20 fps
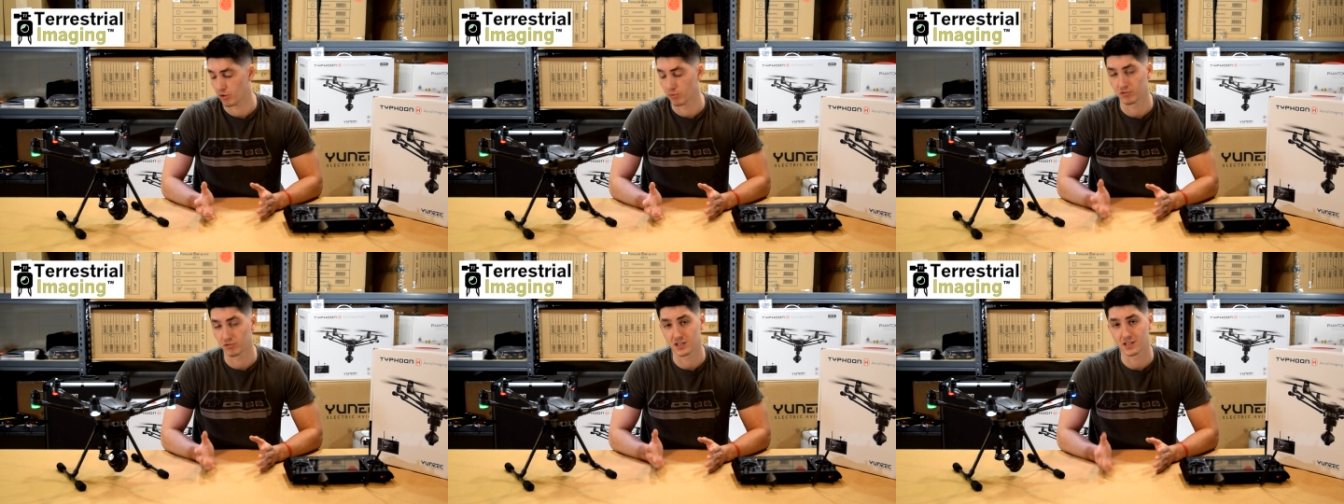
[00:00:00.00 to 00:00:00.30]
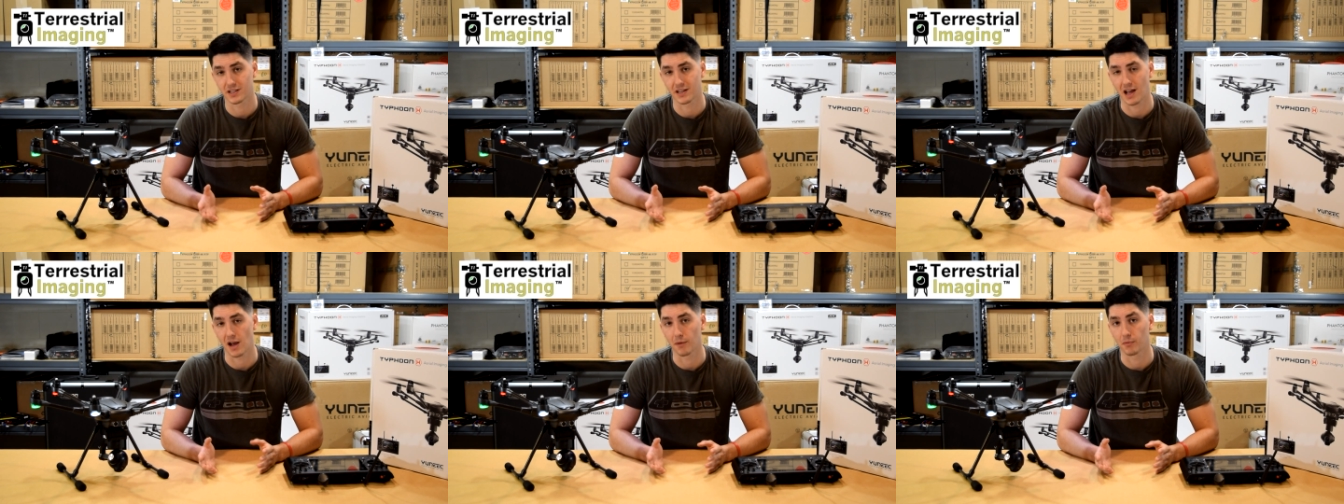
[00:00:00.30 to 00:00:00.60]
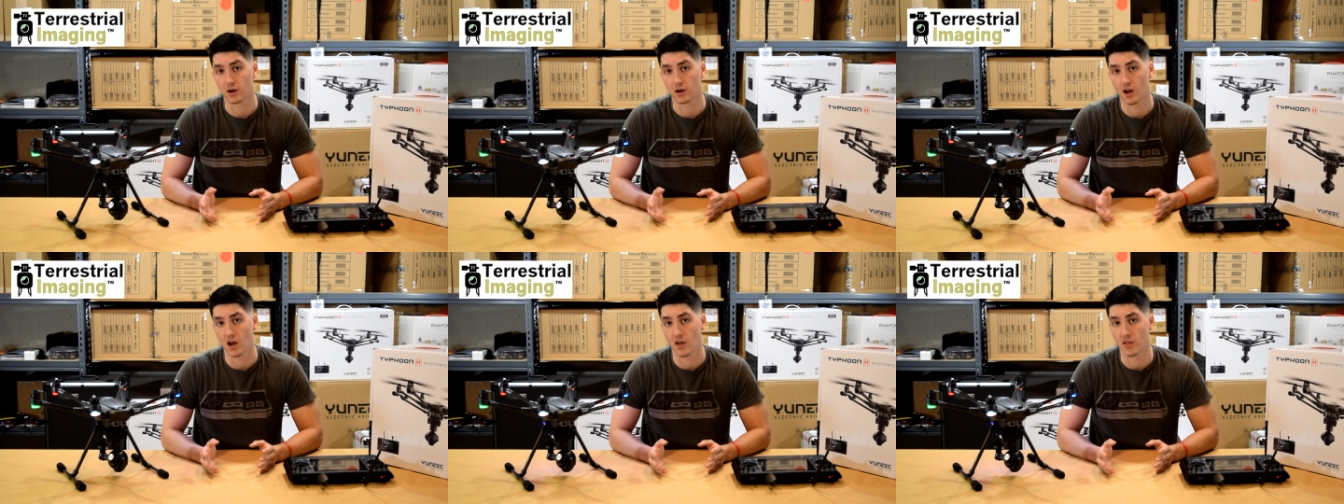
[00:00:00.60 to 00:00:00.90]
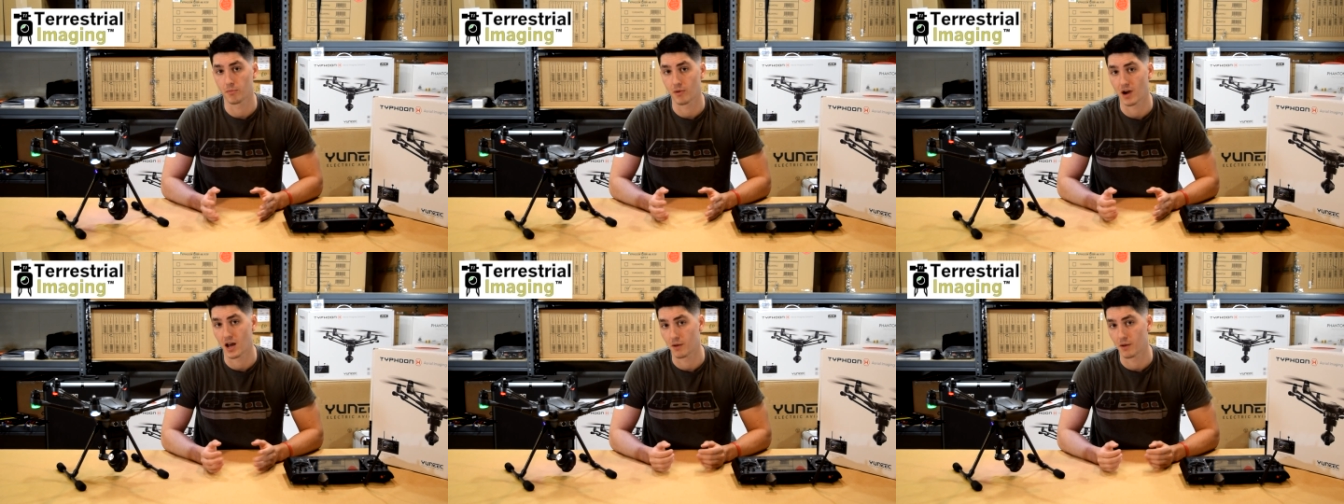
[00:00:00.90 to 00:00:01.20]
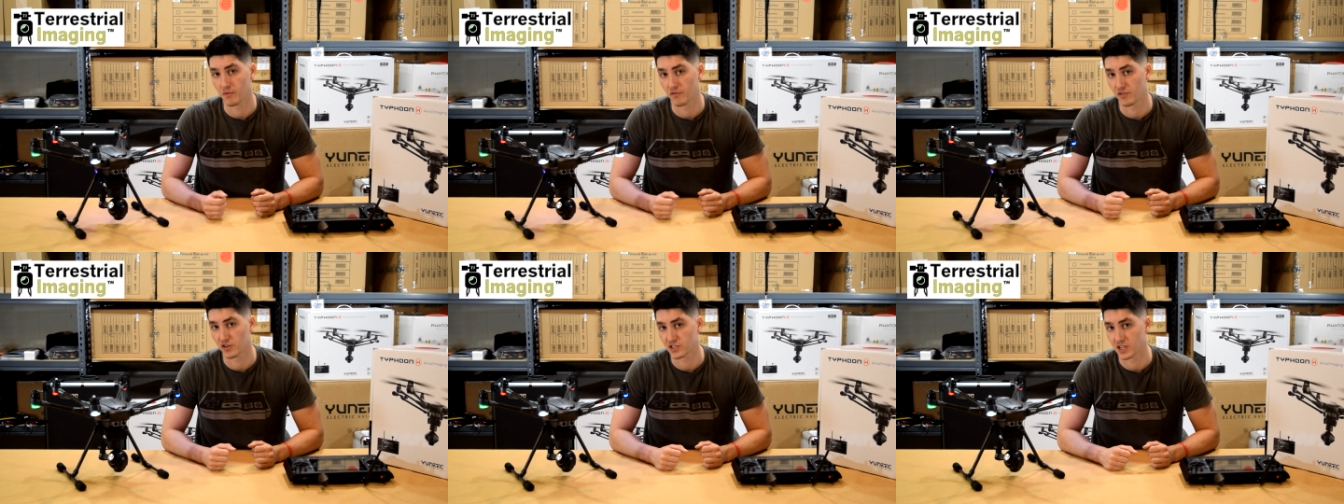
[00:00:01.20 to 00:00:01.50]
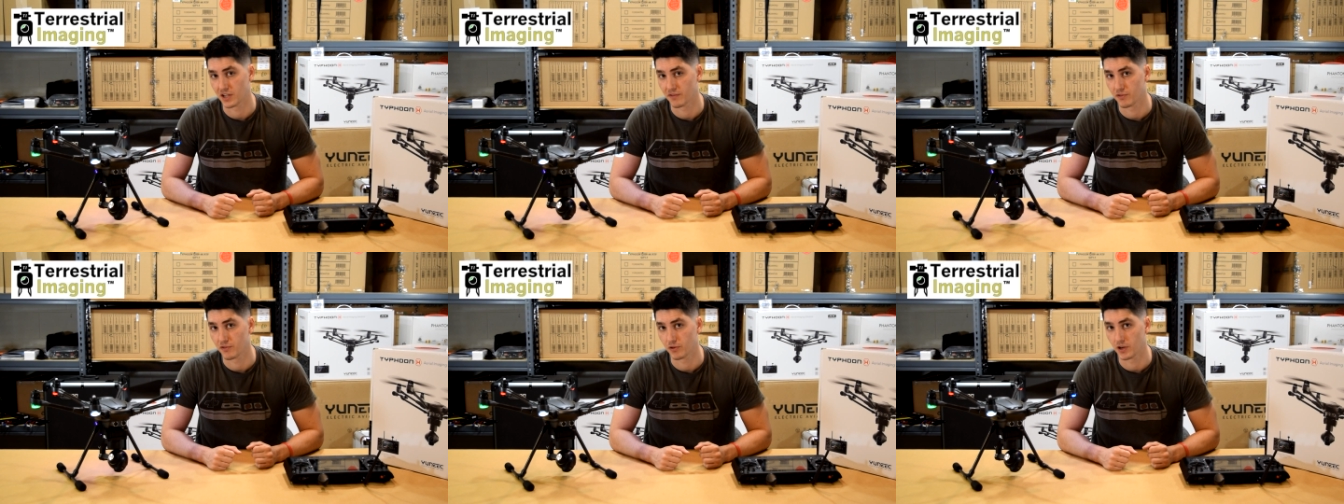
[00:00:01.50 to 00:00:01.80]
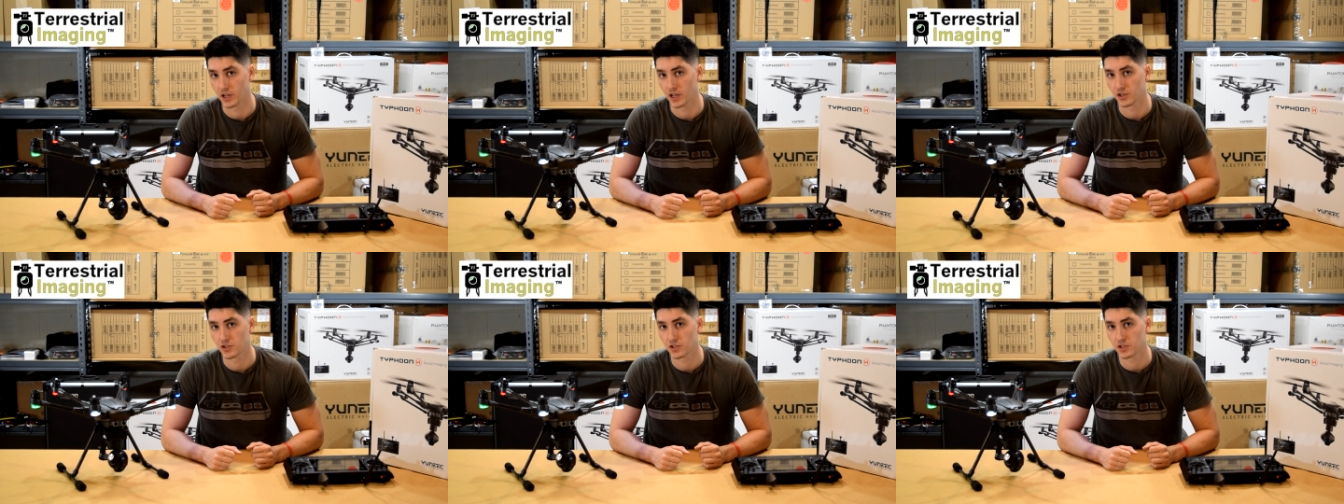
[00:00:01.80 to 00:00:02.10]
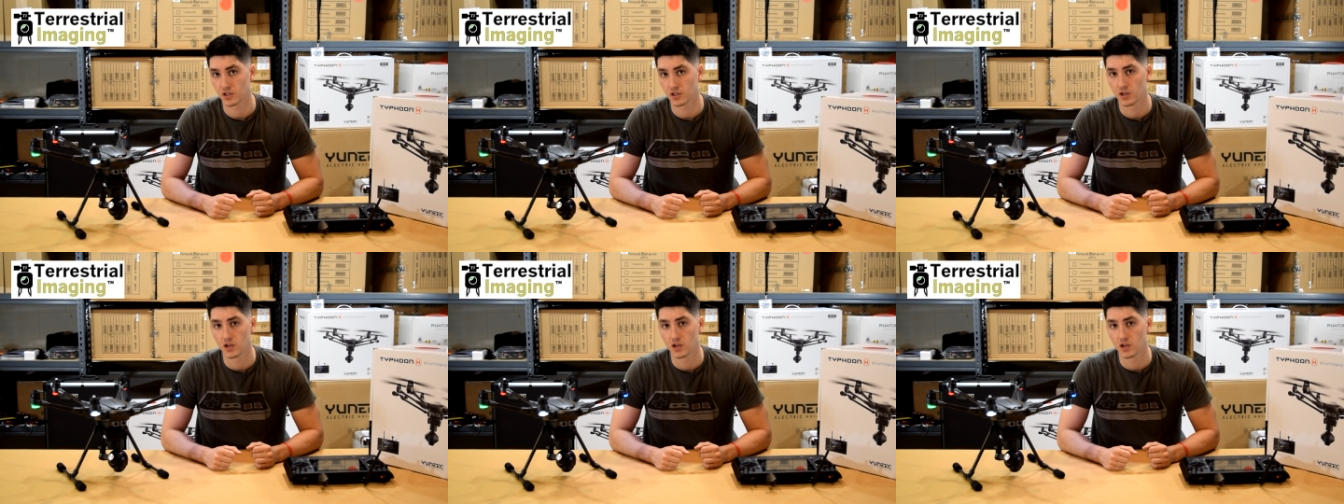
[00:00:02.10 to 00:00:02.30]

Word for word: Plus camera on the bottom of your Typhoon H.